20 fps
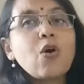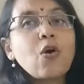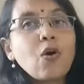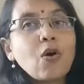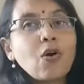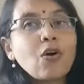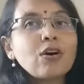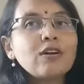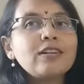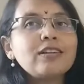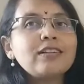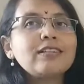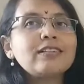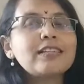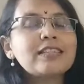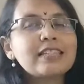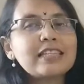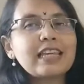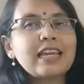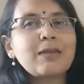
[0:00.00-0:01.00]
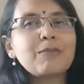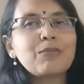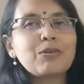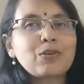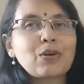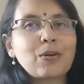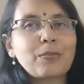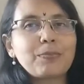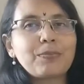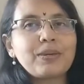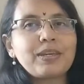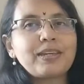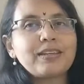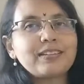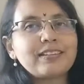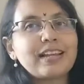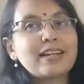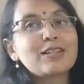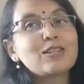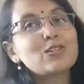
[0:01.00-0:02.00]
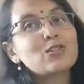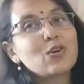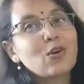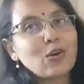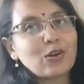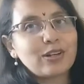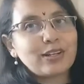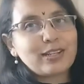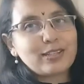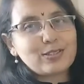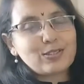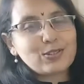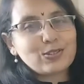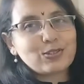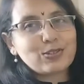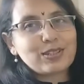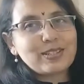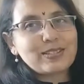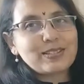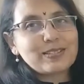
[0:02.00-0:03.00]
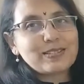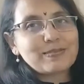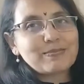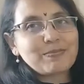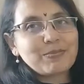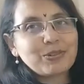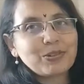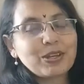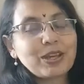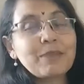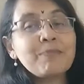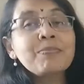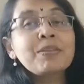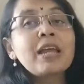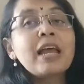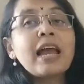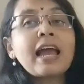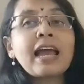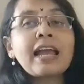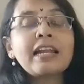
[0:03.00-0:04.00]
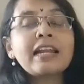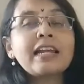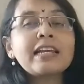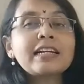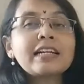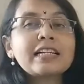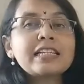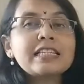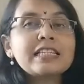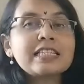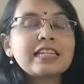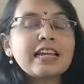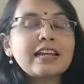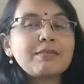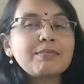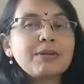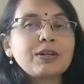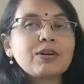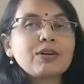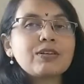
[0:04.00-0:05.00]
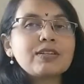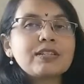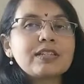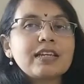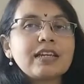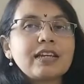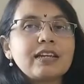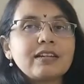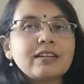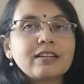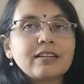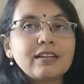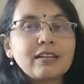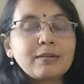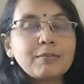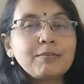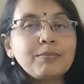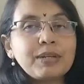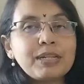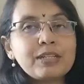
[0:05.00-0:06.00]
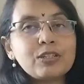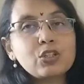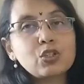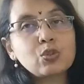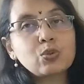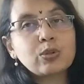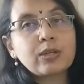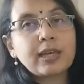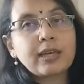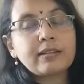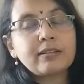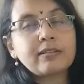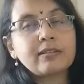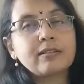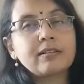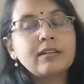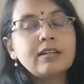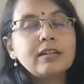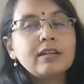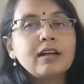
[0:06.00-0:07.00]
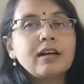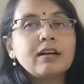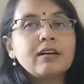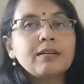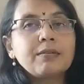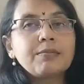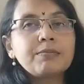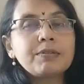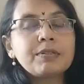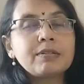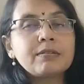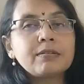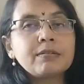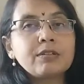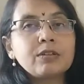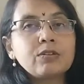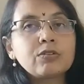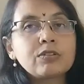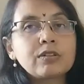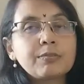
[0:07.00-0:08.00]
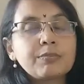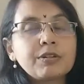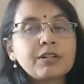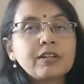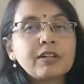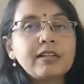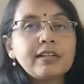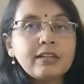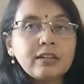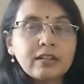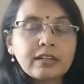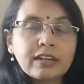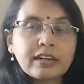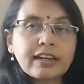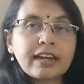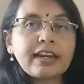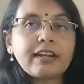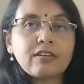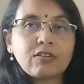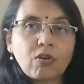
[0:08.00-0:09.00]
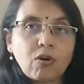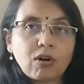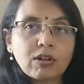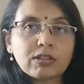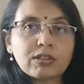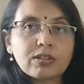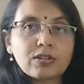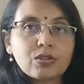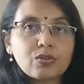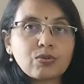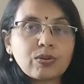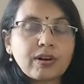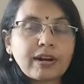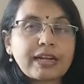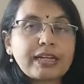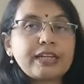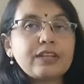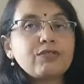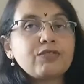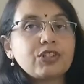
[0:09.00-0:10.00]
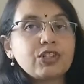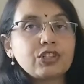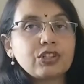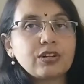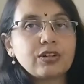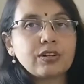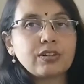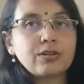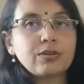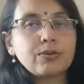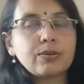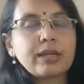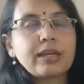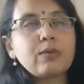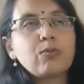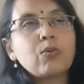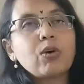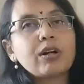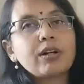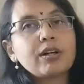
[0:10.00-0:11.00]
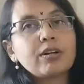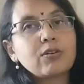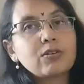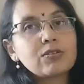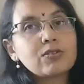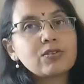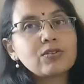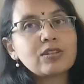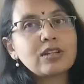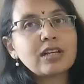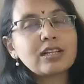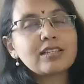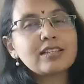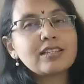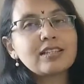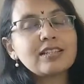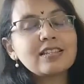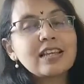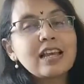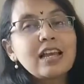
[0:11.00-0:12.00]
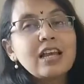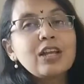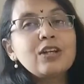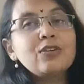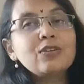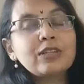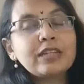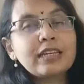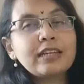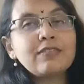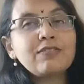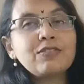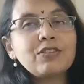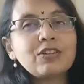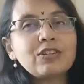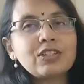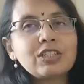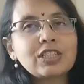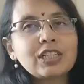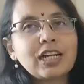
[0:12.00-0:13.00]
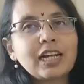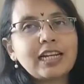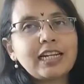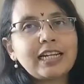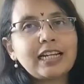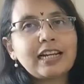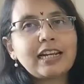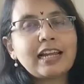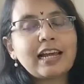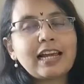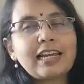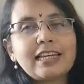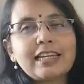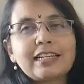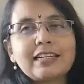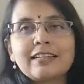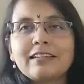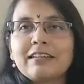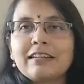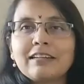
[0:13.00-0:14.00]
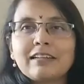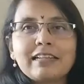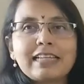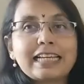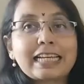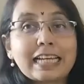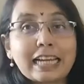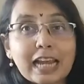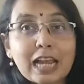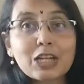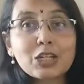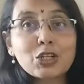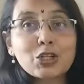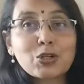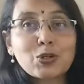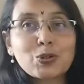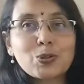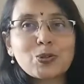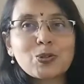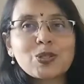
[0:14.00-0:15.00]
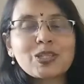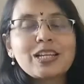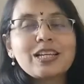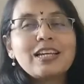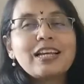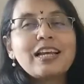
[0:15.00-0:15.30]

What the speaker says: on the same topic, that is holiday stories. Okay, and like I said, because it brings together some really great authors who are writing for children today, what it also does is to give your child like a really crash course